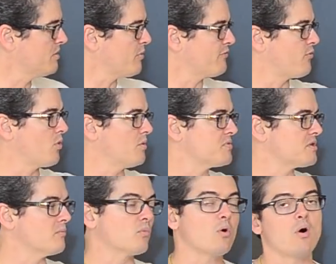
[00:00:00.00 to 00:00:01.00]
going to perform
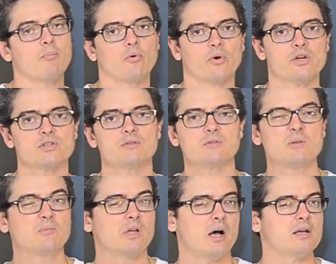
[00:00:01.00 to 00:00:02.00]
some row operations,
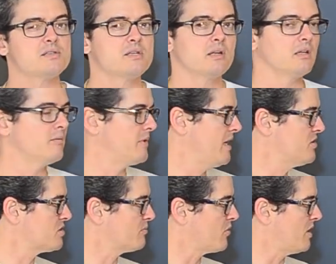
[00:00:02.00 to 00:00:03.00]
some Gaussian
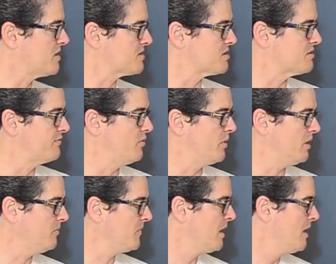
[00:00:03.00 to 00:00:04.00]
elimination process, if you
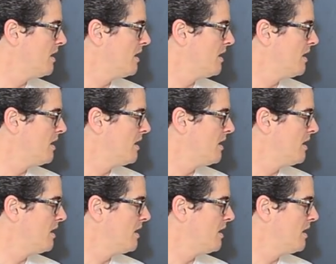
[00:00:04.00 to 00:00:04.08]
will,